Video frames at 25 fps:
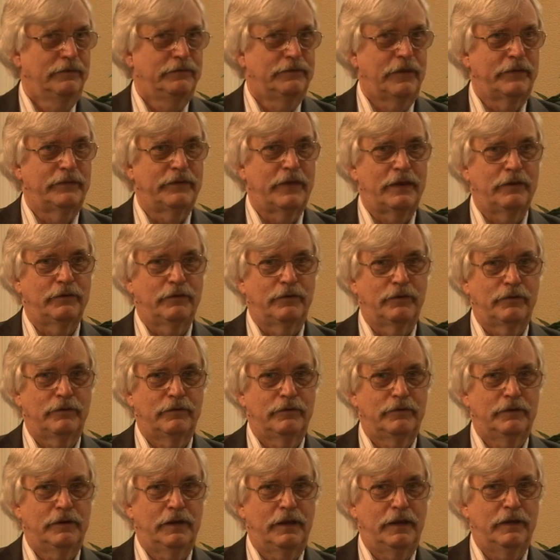than they
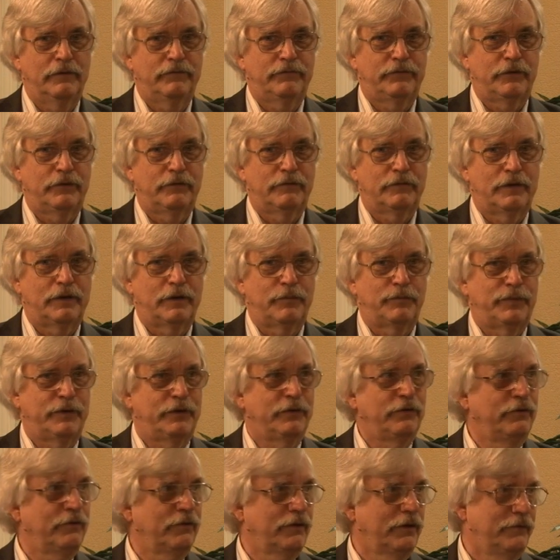learn if they're in a
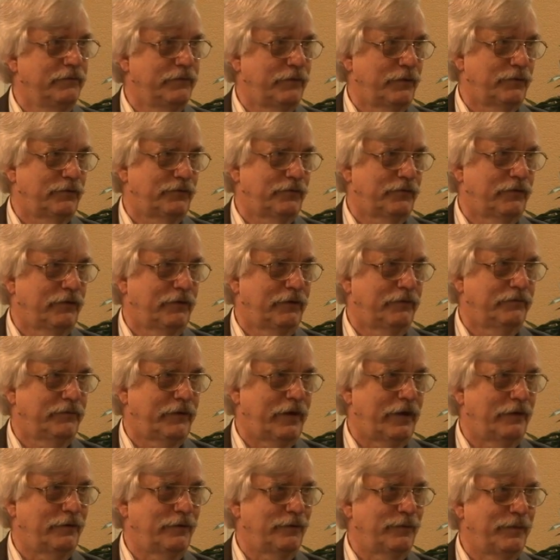purely virtual
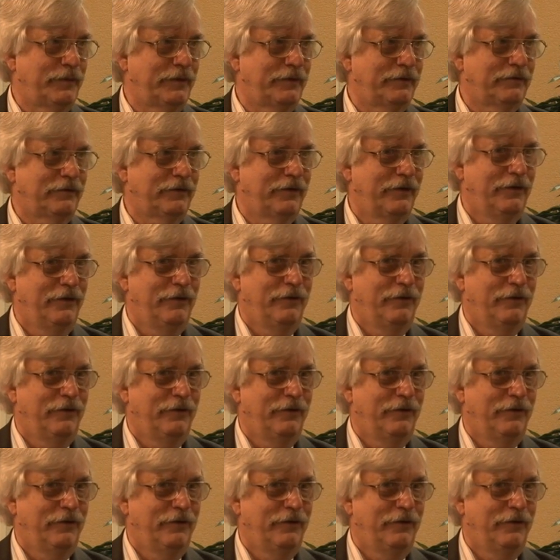environment